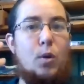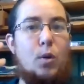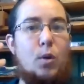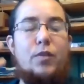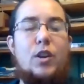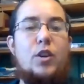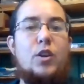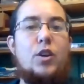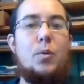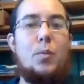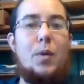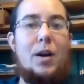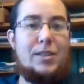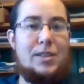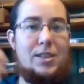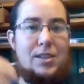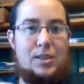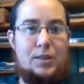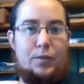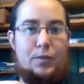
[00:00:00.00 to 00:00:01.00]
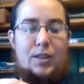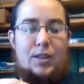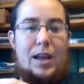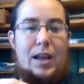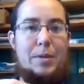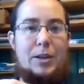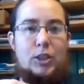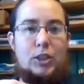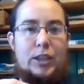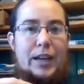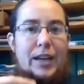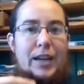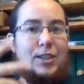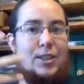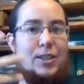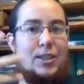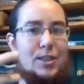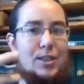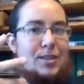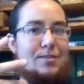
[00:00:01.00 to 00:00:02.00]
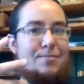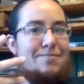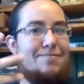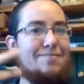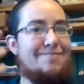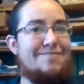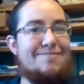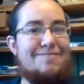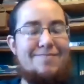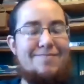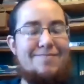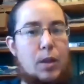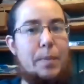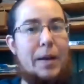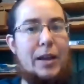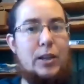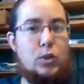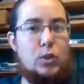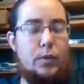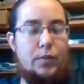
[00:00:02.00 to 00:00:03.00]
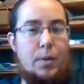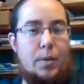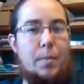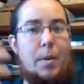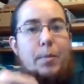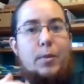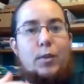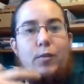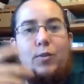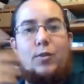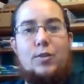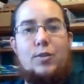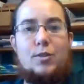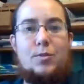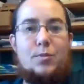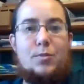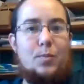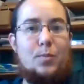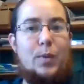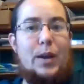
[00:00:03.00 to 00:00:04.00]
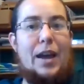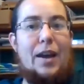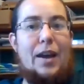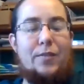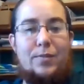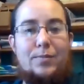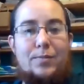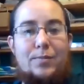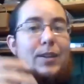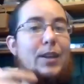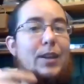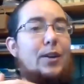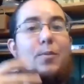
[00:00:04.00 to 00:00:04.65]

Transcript: more of the nuances of climate change is the best we've come up with. Of course, we have,